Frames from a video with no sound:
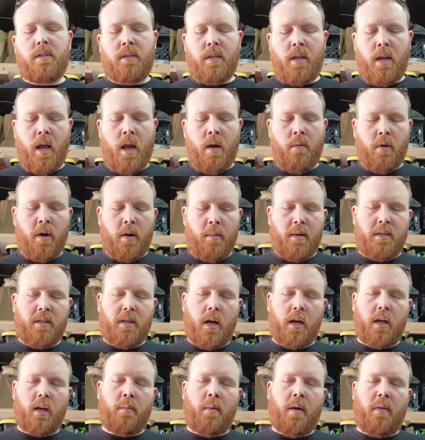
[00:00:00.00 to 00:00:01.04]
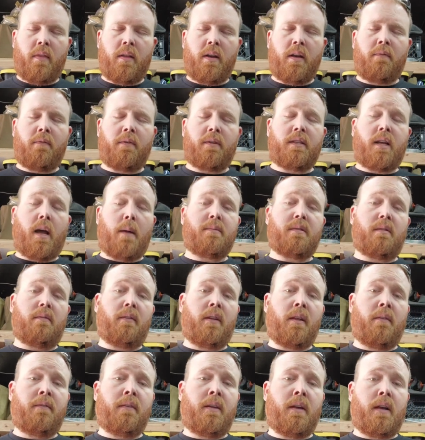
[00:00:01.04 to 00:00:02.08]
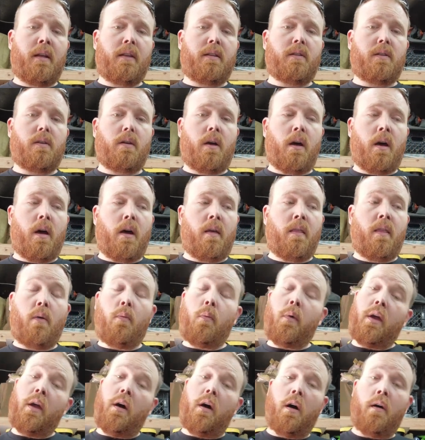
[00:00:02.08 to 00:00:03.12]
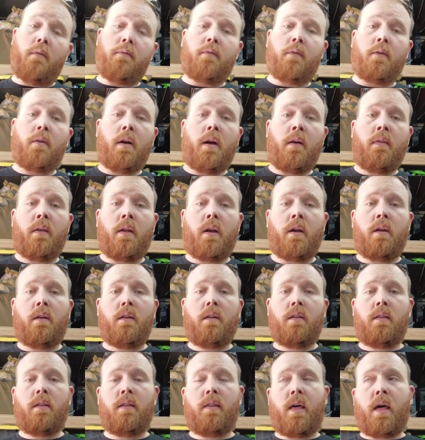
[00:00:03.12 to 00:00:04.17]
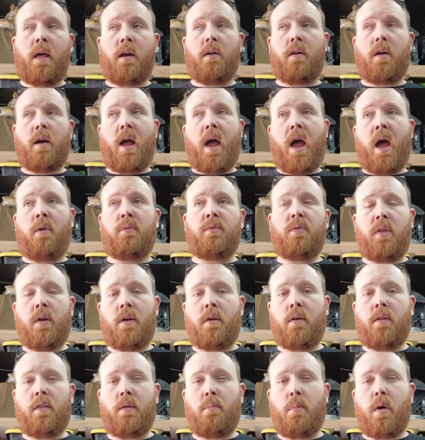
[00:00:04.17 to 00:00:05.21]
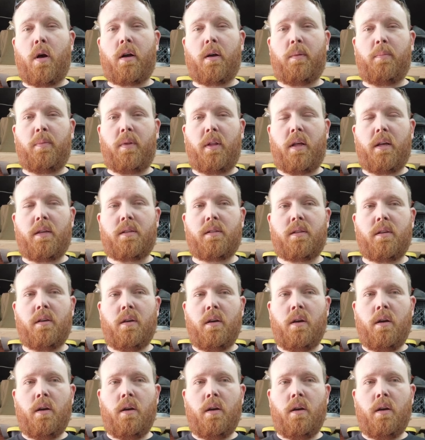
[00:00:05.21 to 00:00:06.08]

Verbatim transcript: Today we're going to be talking about the different types of lift kits uh, that we offer and then that are out there in the marketplace